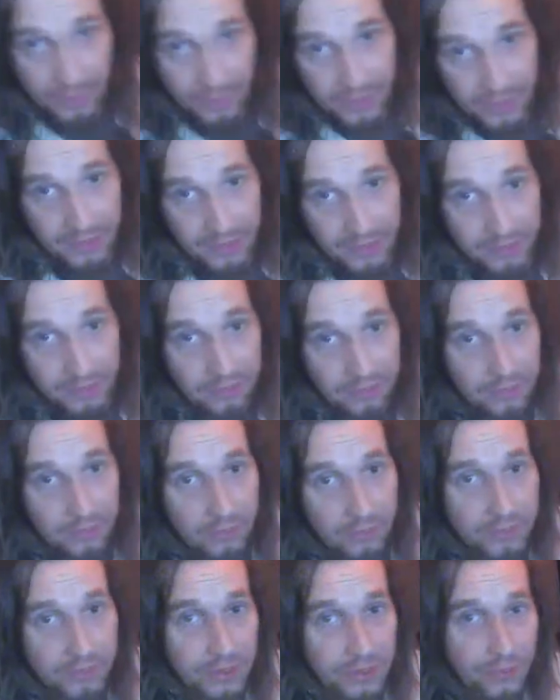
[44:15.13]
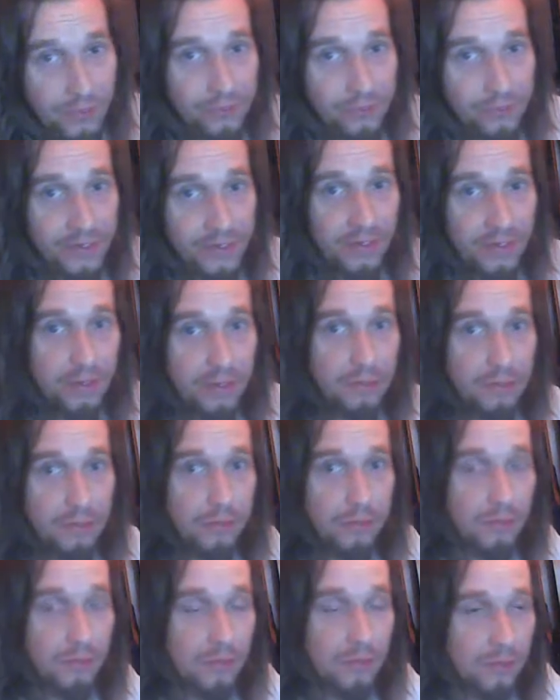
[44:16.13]
in to use their
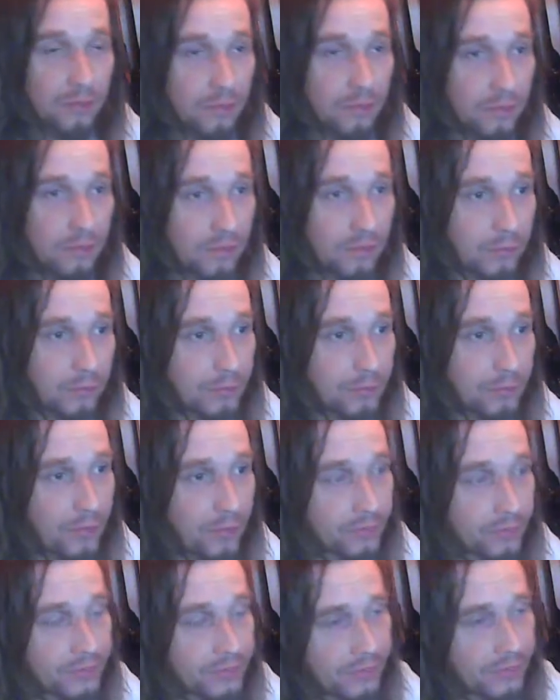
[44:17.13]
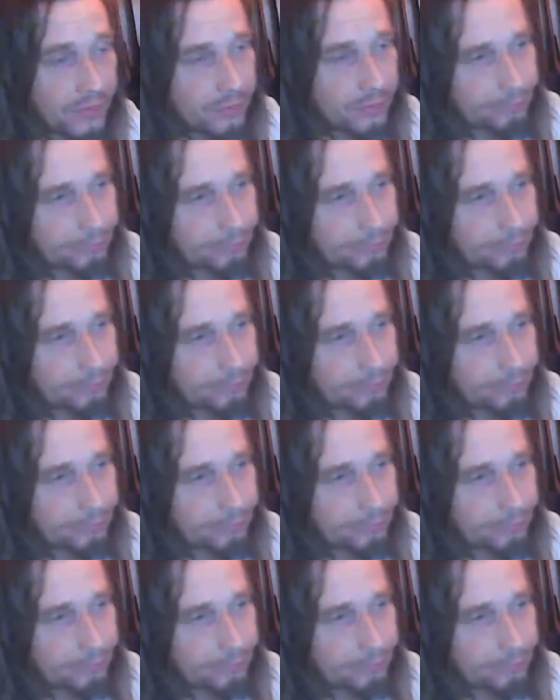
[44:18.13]
computers in there.